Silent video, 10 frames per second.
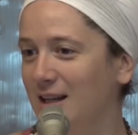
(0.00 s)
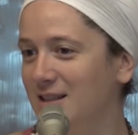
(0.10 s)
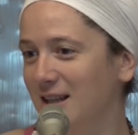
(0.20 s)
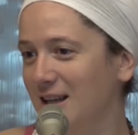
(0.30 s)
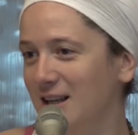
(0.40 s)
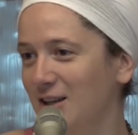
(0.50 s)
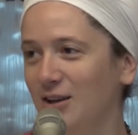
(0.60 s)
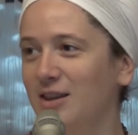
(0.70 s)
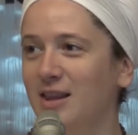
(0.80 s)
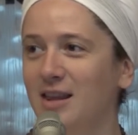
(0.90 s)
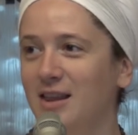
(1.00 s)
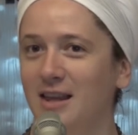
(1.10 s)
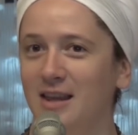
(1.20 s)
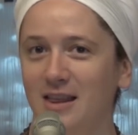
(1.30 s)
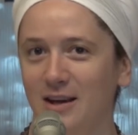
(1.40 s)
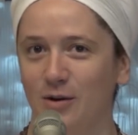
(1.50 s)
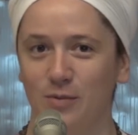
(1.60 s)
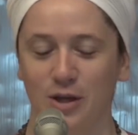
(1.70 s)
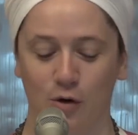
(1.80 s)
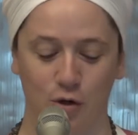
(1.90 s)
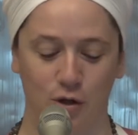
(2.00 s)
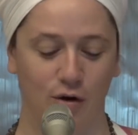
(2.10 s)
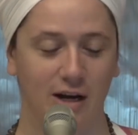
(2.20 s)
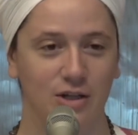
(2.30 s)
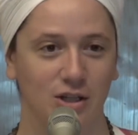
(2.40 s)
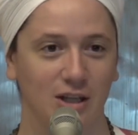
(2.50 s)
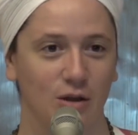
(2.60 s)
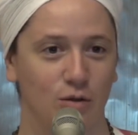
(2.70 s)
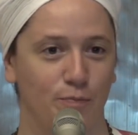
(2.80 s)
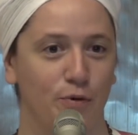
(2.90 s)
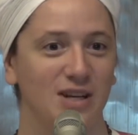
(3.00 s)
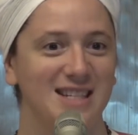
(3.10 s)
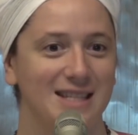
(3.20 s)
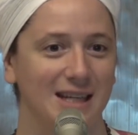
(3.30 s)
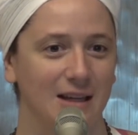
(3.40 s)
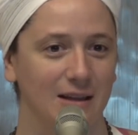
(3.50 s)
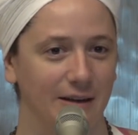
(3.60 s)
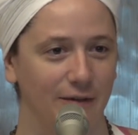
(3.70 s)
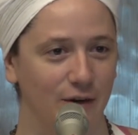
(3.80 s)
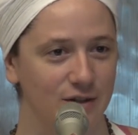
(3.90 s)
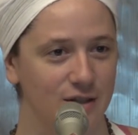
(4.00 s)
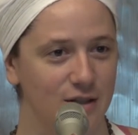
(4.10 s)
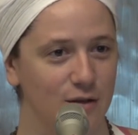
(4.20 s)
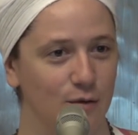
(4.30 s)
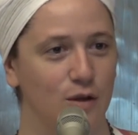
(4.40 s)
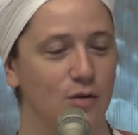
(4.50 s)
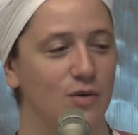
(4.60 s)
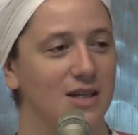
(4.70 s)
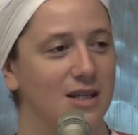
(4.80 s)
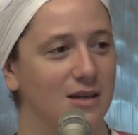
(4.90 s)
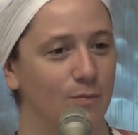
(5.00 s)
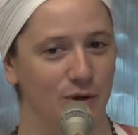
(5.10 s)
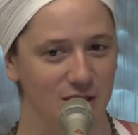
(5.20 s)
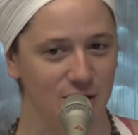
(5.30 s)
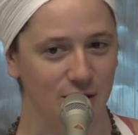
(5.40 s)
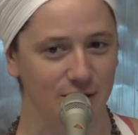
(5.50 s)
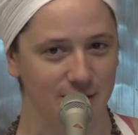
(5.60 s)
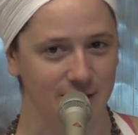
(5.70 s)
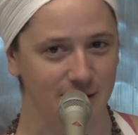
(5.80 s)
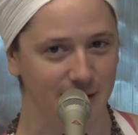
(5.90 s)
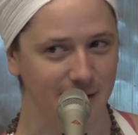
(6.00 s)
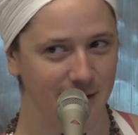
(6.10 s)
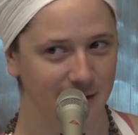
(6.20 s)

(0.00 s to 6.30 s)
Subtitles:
it's like they're actually printing livers through 3D printers.